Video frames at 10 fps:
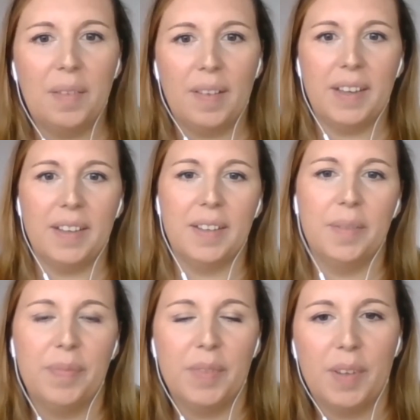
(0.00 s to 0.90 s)
like
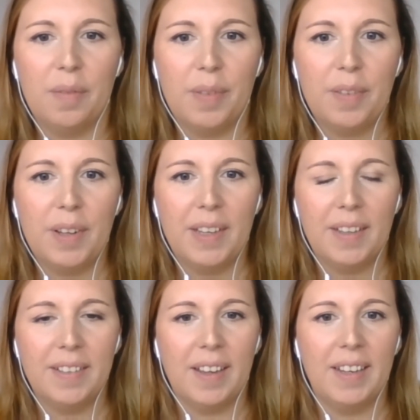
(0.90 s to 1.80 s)
a
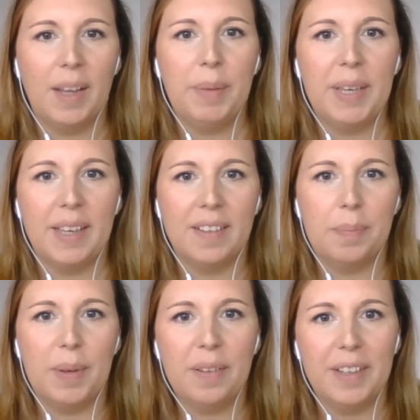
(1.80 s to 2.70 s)
very dynamic
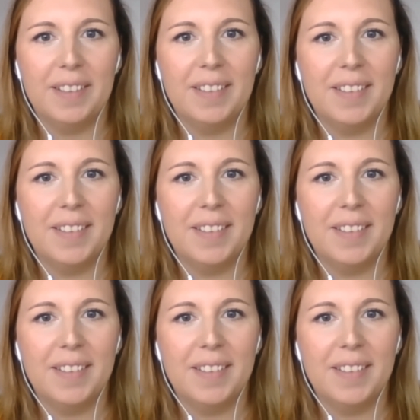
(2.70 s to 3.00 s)
experience.